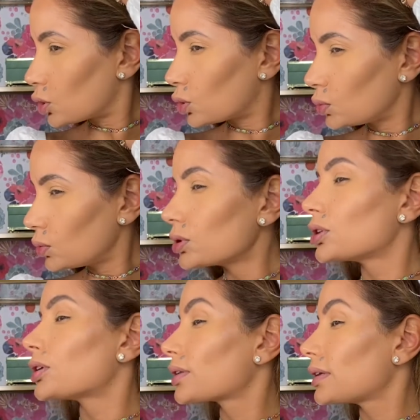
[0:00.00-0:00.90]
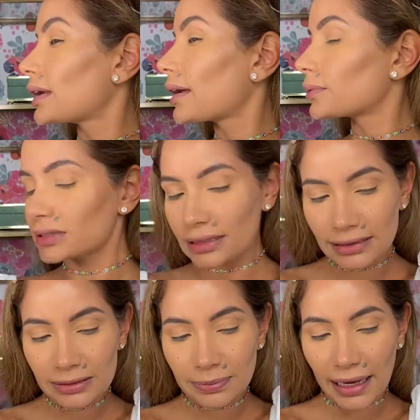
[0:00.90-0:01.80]
cooler than I was
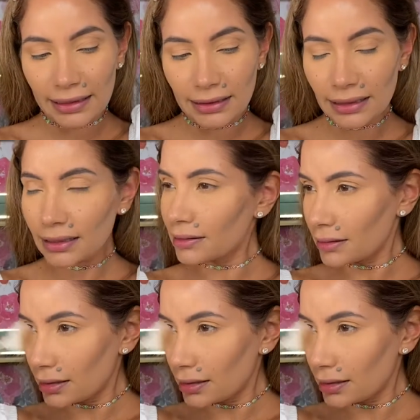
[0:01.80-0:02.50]
expecting,